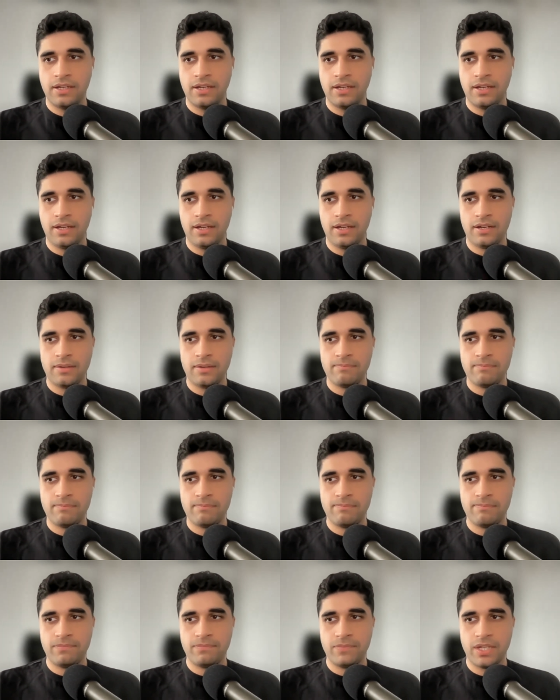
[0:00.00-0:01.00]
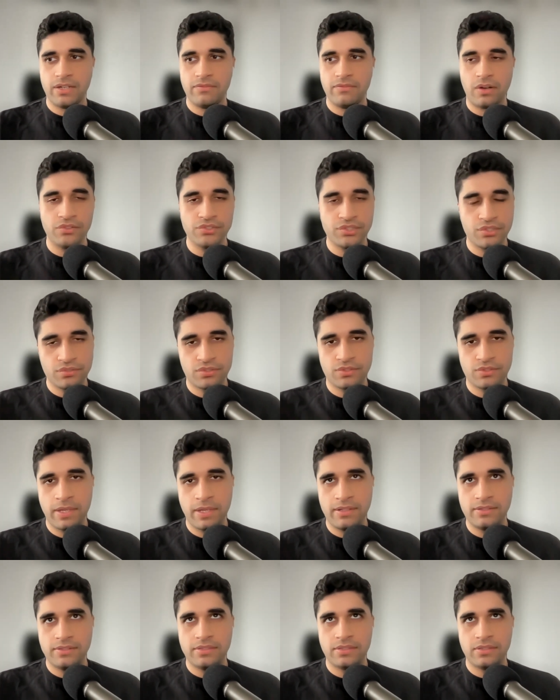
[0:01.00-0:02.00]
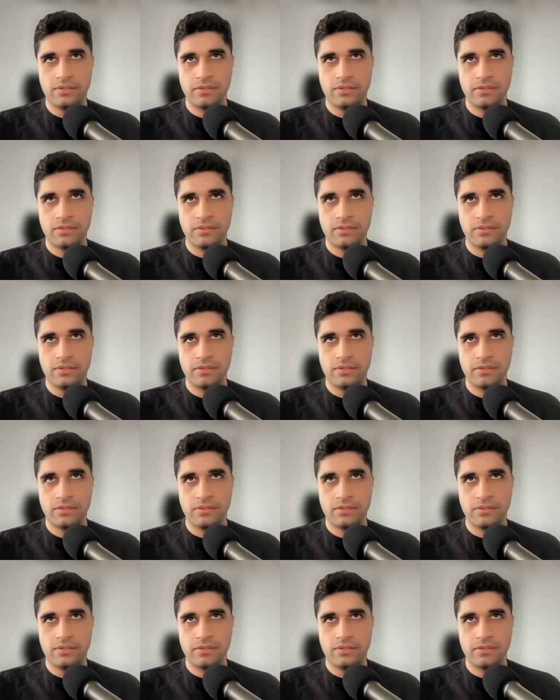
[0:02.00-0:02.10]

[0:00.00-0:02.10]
um, I've also spent